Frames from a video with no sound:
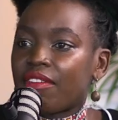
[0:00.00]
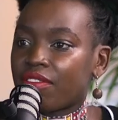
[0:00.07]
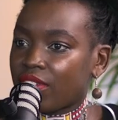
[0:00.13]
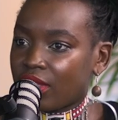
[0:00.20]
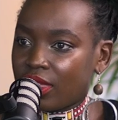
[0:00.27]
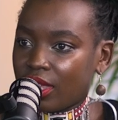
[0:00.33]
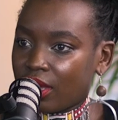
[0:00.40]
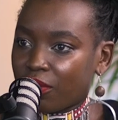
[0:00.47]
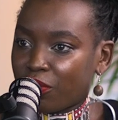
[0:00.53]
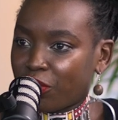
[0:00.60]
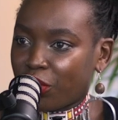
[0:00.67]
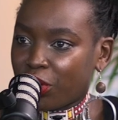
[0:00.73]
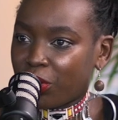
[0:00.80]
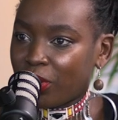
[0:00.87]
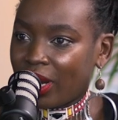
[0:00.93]
everything
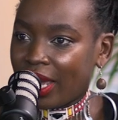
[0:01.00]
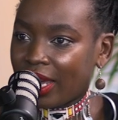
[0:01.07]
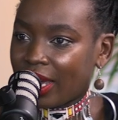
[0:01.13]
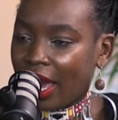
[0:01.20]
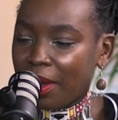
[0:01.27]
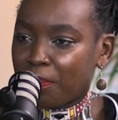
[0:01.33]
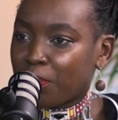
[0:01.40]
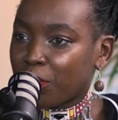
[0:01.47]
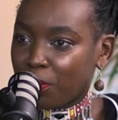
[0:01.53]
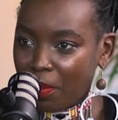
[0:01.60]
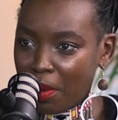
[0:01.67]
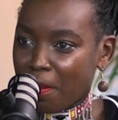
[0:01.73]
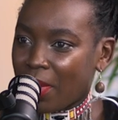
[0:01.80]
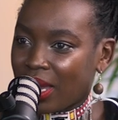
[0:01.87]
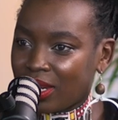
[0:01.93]
for you like i put
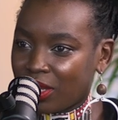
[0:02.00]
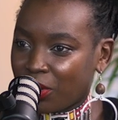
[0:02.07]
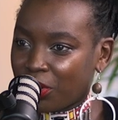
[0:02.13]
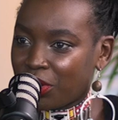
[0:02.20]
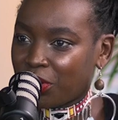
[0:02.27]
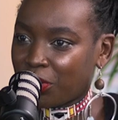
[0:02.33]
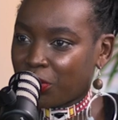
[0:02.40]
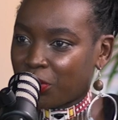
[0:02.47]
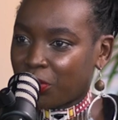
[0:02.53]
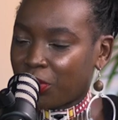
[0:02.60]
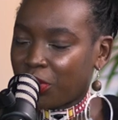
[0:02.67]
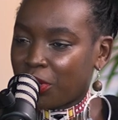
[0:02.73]
my money on you